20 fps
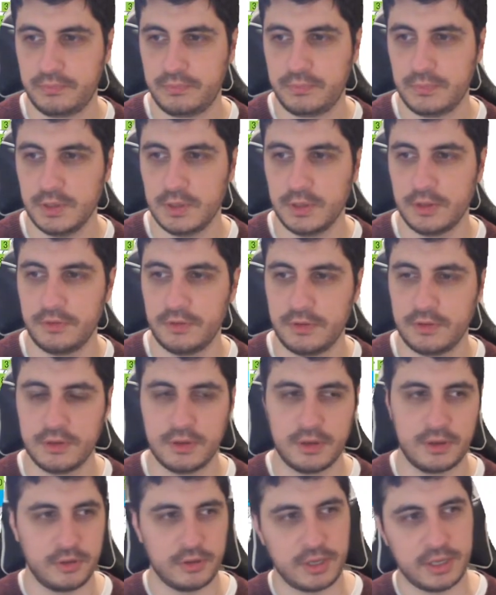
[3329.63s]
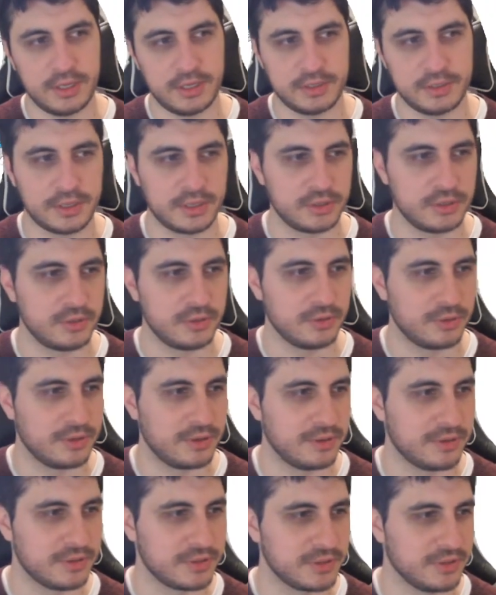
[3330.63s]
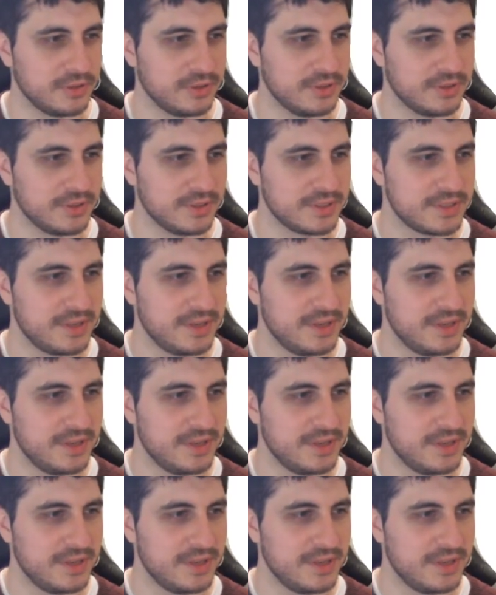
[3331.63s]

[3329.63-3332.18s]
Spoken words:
I love you. You can't, I'll show you this.